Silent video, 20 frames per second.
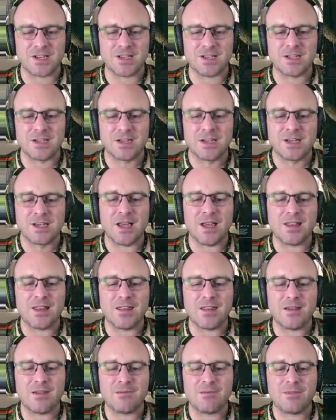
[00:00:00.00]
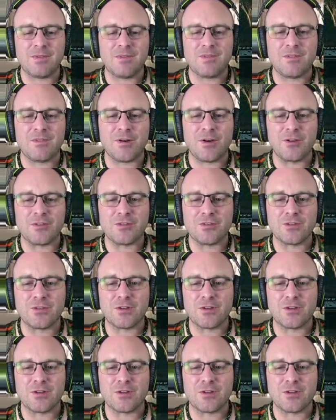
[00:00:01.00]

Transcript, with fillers: Uh, and then we've also got